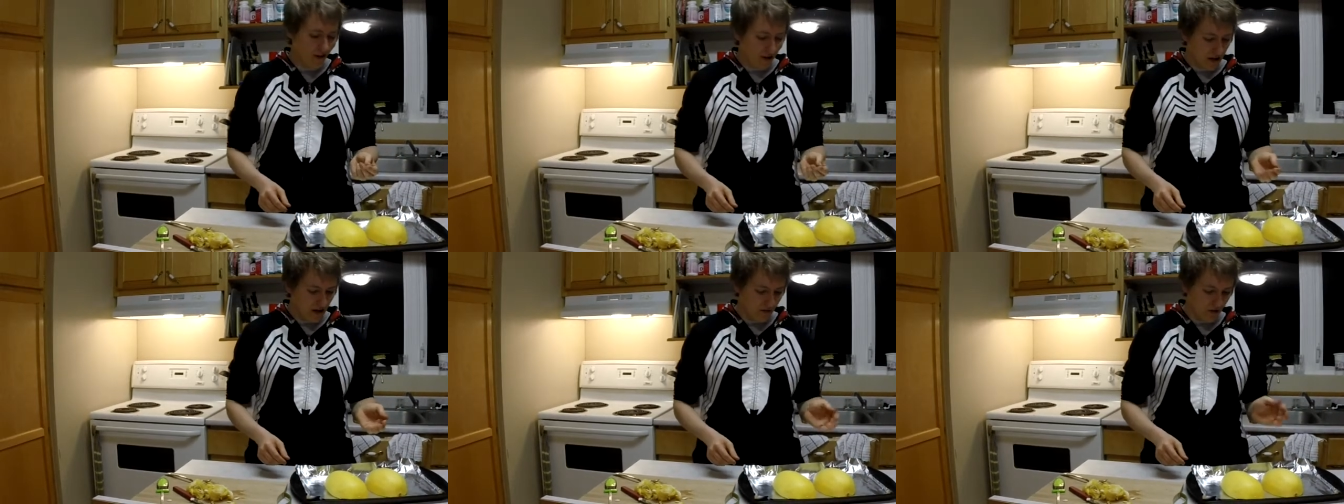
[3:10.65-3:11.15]

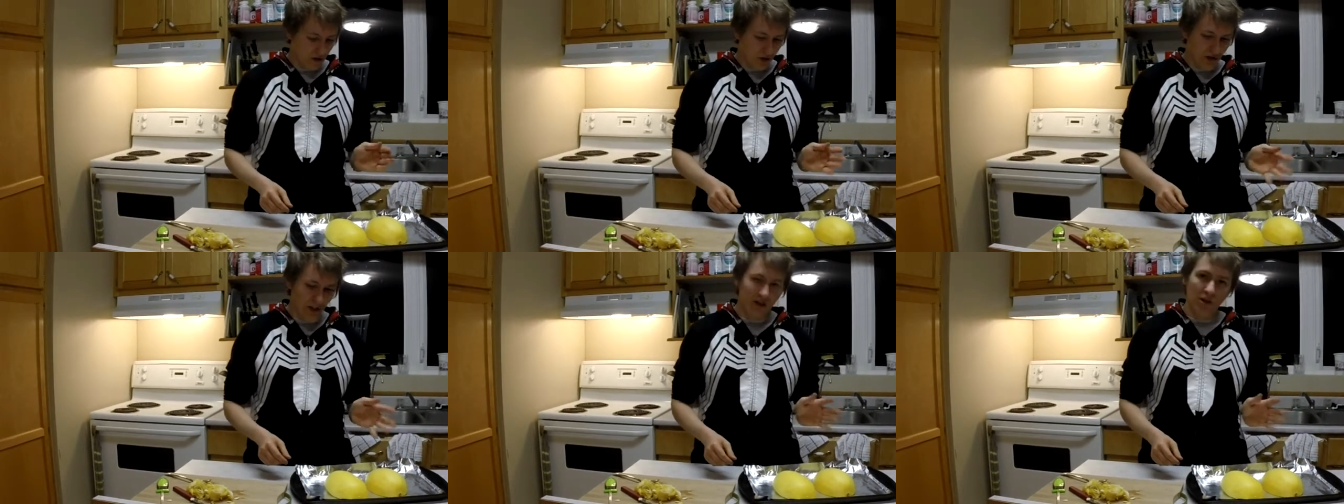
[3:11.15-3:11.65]
If you
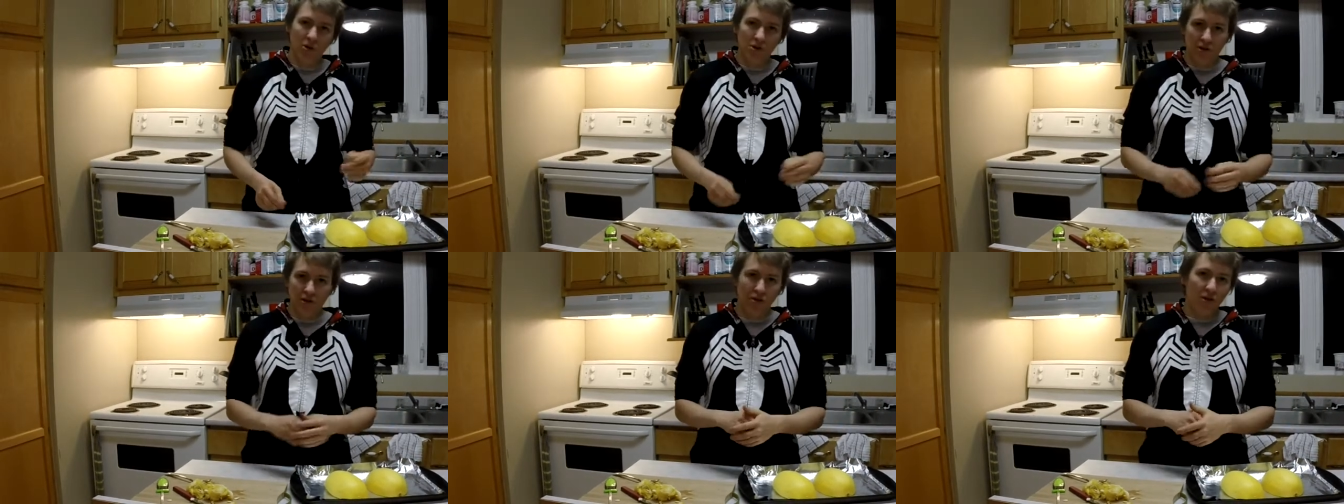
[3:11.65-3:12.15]
cook it
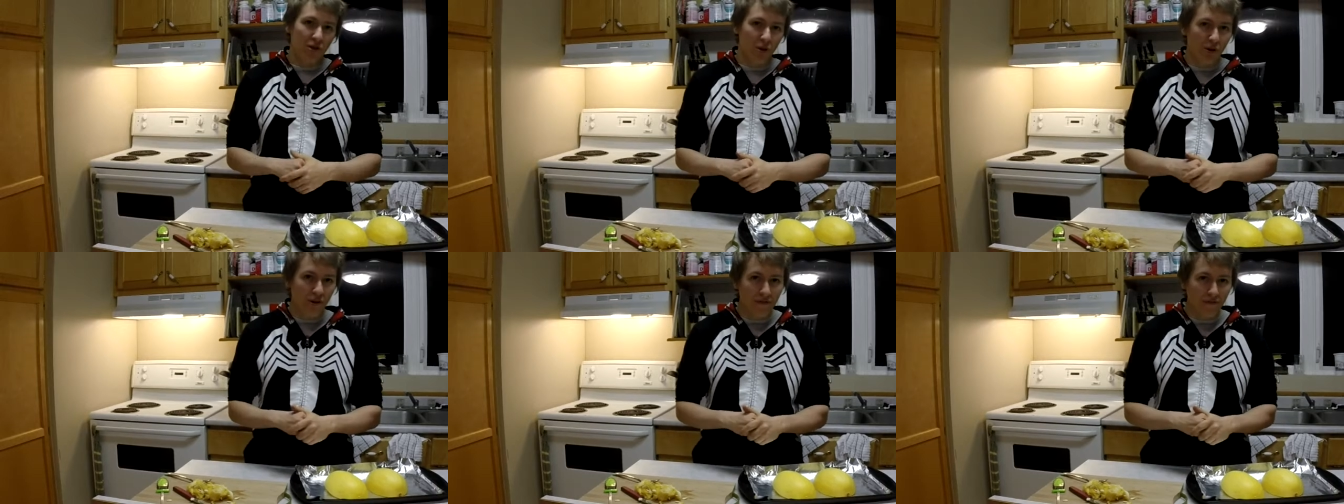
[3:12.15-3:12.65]
closer to
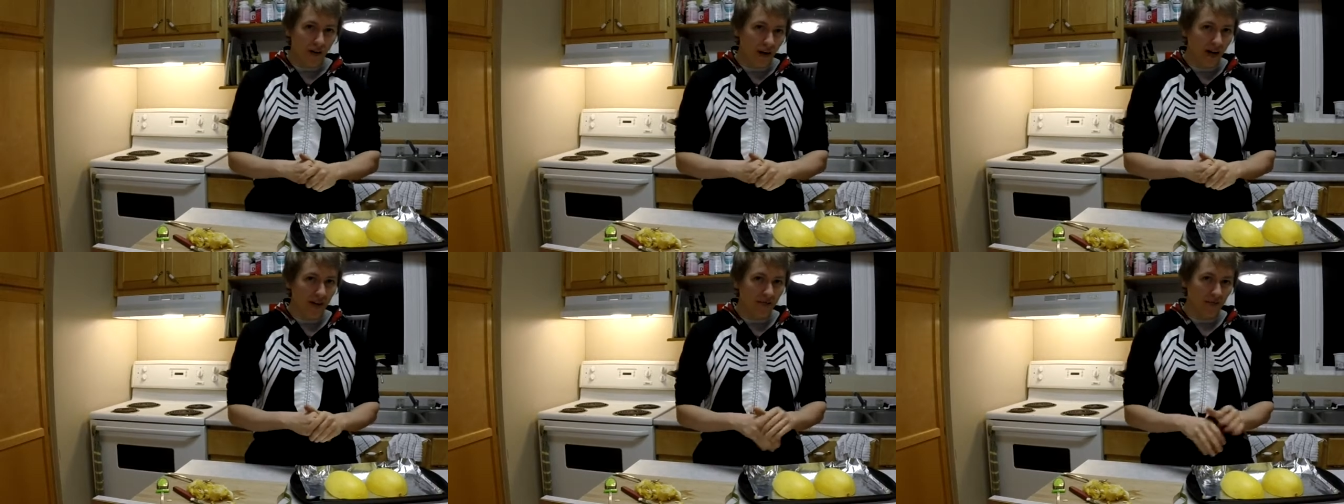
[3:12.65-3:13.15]

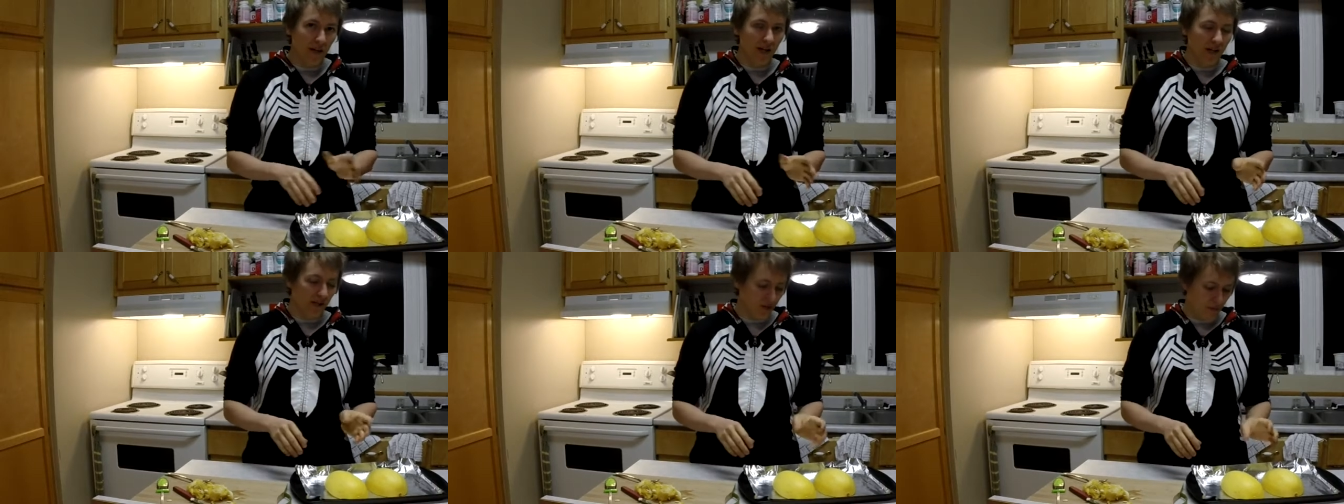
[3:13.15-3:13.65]
35
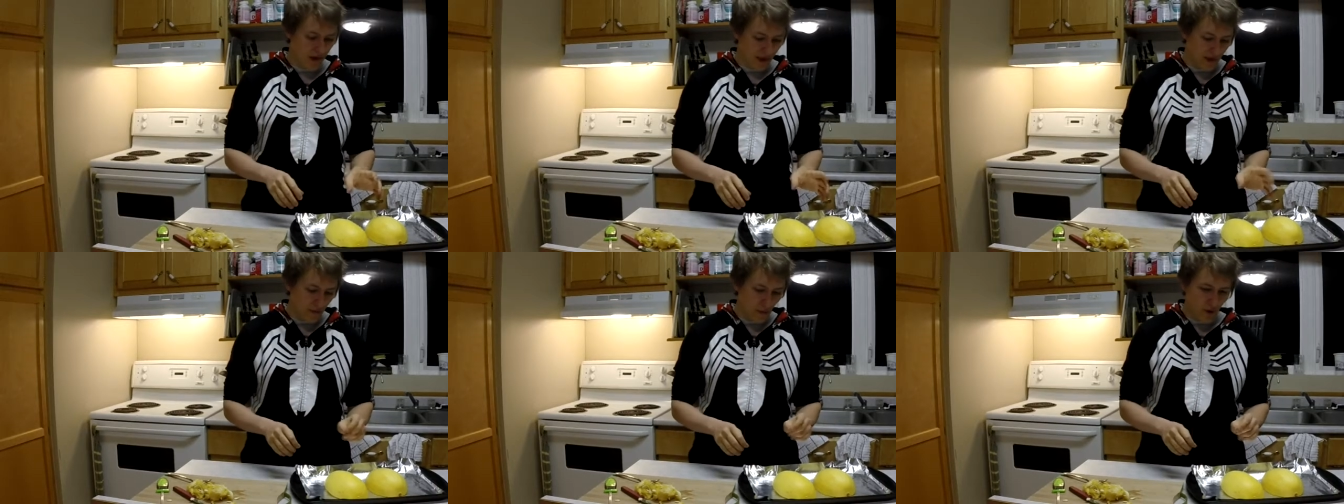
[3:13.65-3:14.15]
minutes, you might
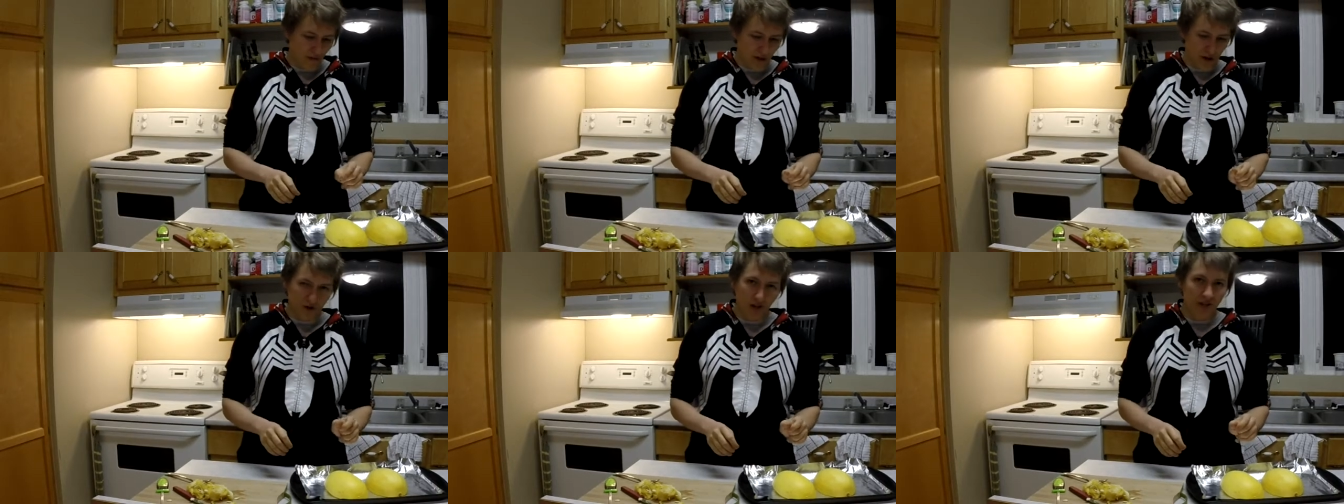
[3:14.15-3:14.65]
get more of a
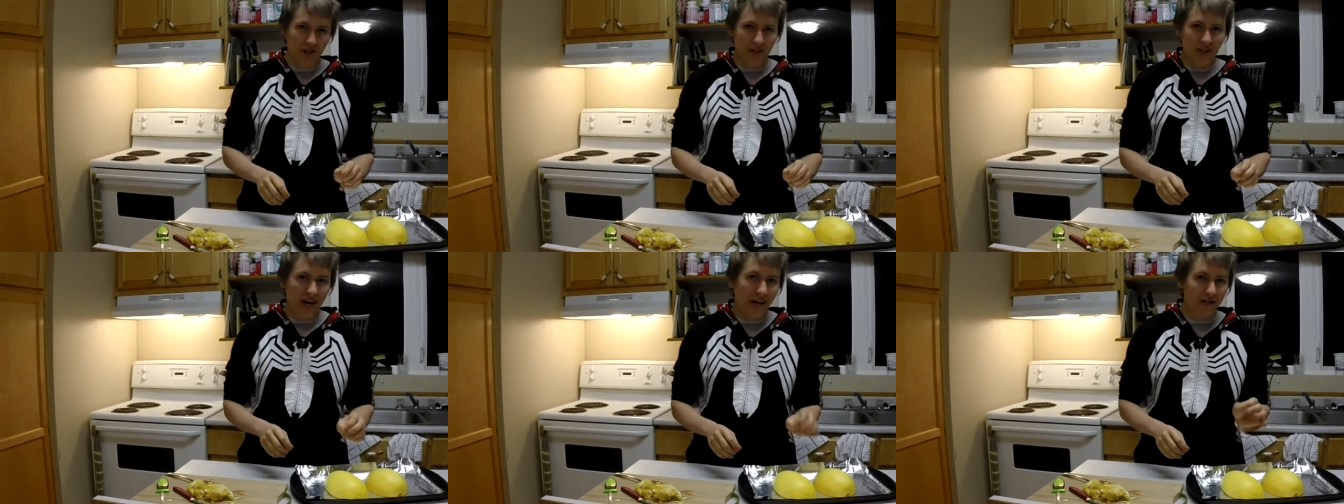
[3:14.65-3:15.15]

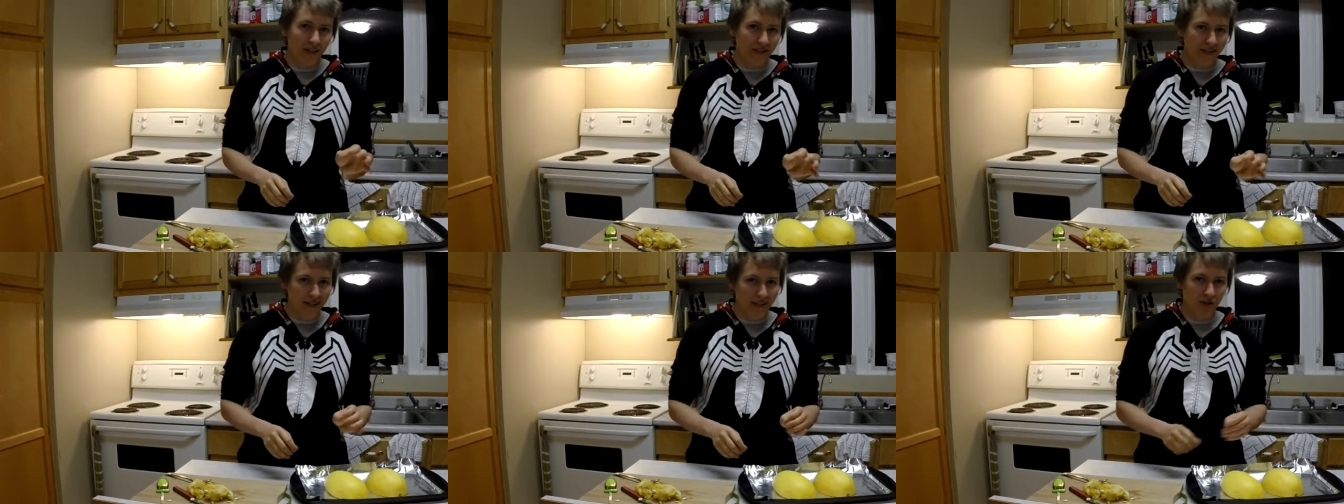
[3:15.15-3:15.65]
crunchy al
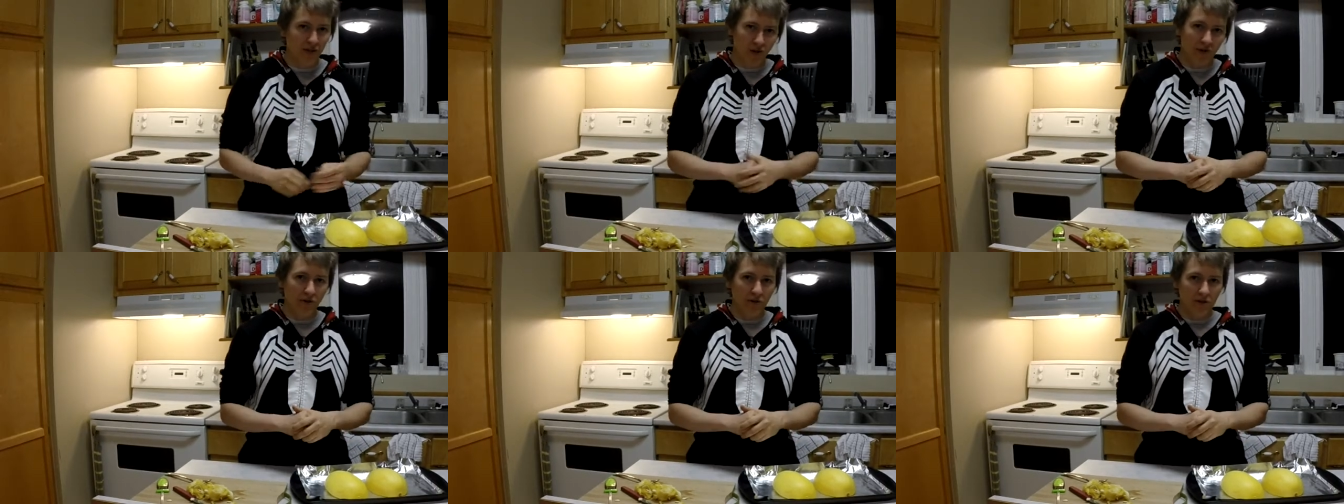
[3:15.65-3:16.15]
dente sort of
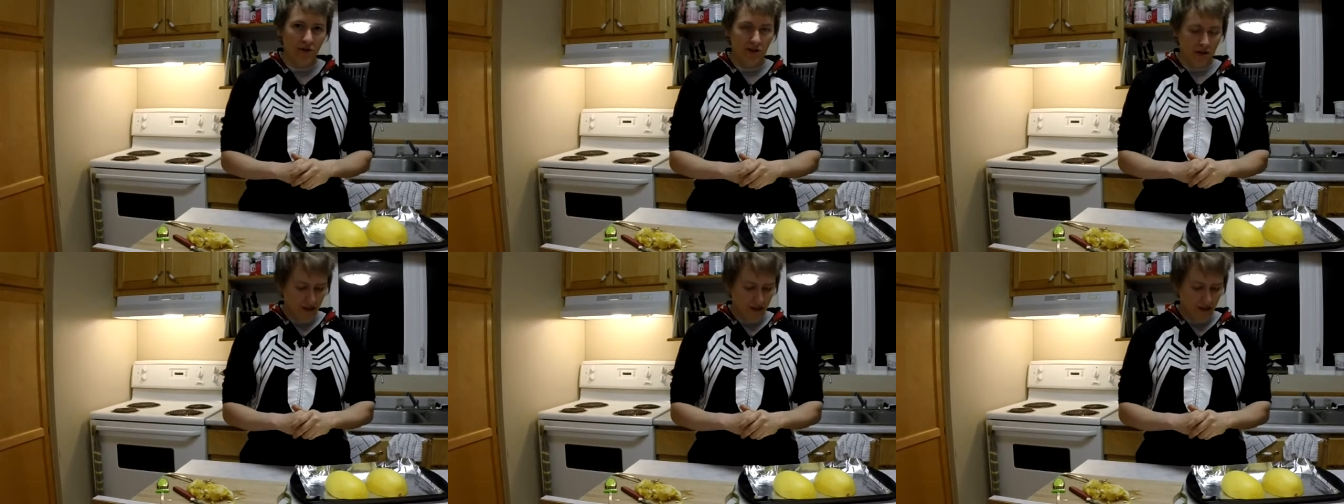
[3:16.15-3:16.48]
noodle.